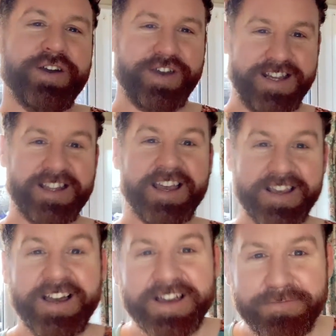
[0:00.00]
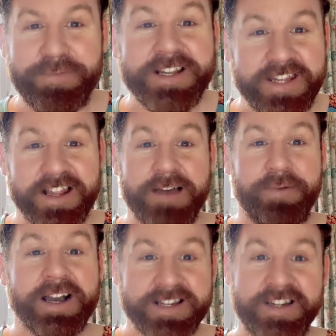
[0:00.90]
he's like, basically like
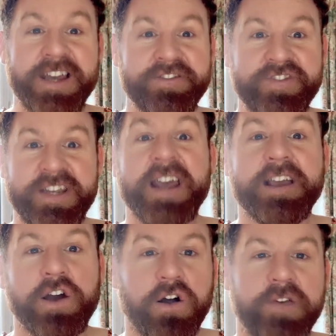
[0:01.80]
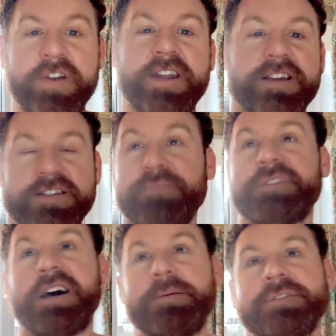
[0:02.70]
backstage for Tenko living here
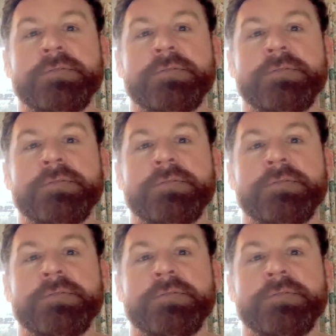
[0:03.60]
sometimes.